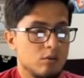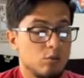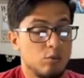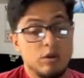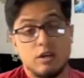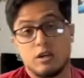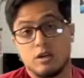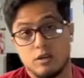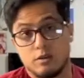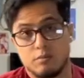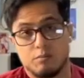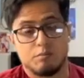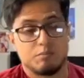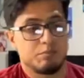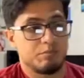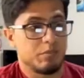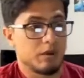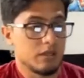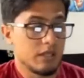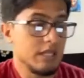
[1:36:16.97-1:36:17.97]
We could
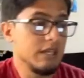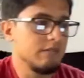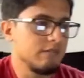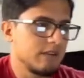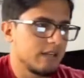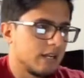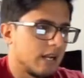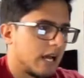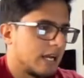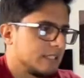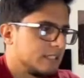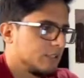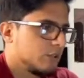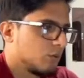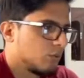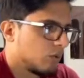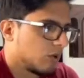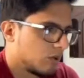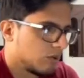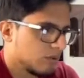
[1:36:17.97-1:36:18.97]
believe in an
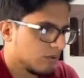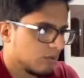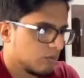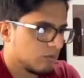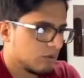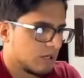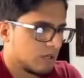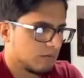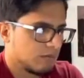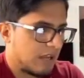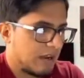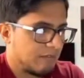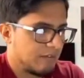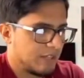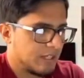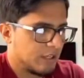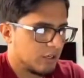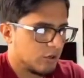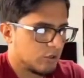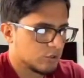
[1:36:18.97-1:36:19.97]
ideal world where
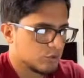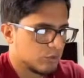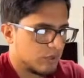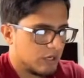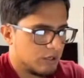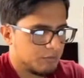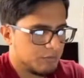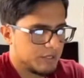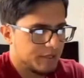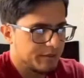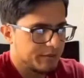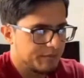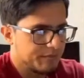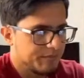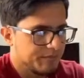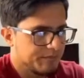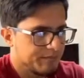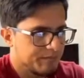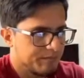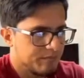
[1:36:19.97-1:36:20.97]
everything goes well, but
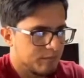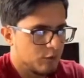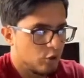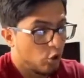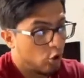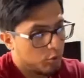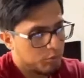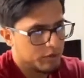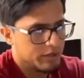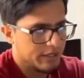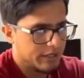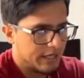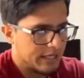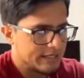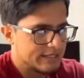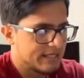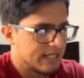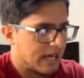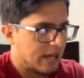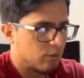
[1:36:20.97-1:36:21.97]
normally
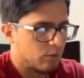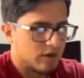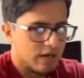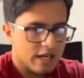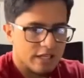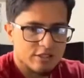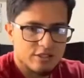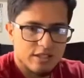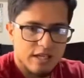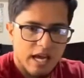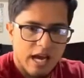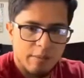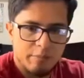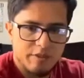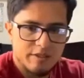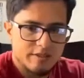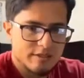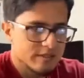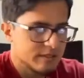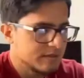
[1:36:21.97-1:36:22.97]
that's not what actually
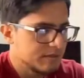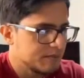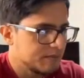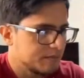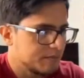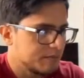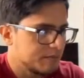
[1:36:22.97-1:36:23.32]
happens.